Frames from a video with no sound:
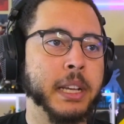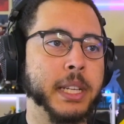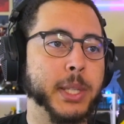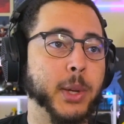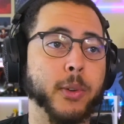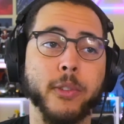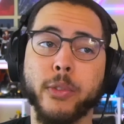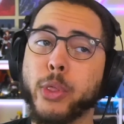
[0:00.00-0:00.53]

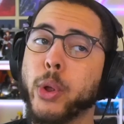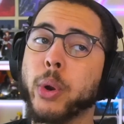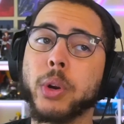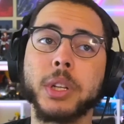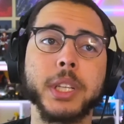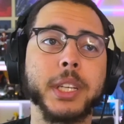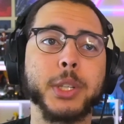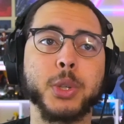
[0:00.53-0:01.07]
So
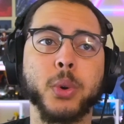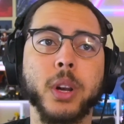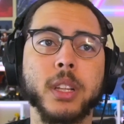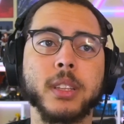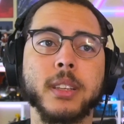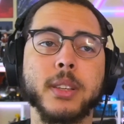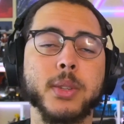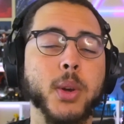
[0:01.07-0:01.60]
thoroughly enjoying
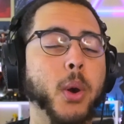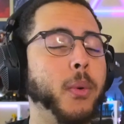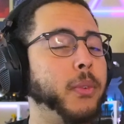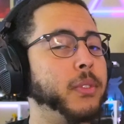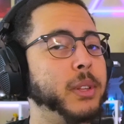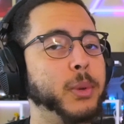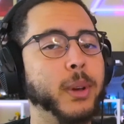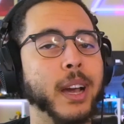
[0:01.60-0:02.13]
this.
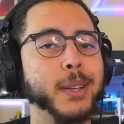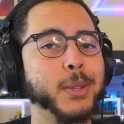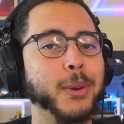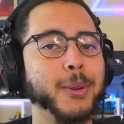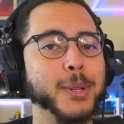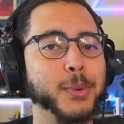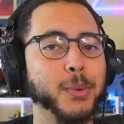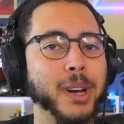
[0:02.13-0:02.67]
Hopefully you guys are
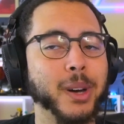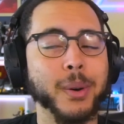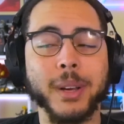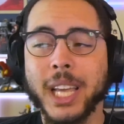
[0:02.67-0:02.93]
as well.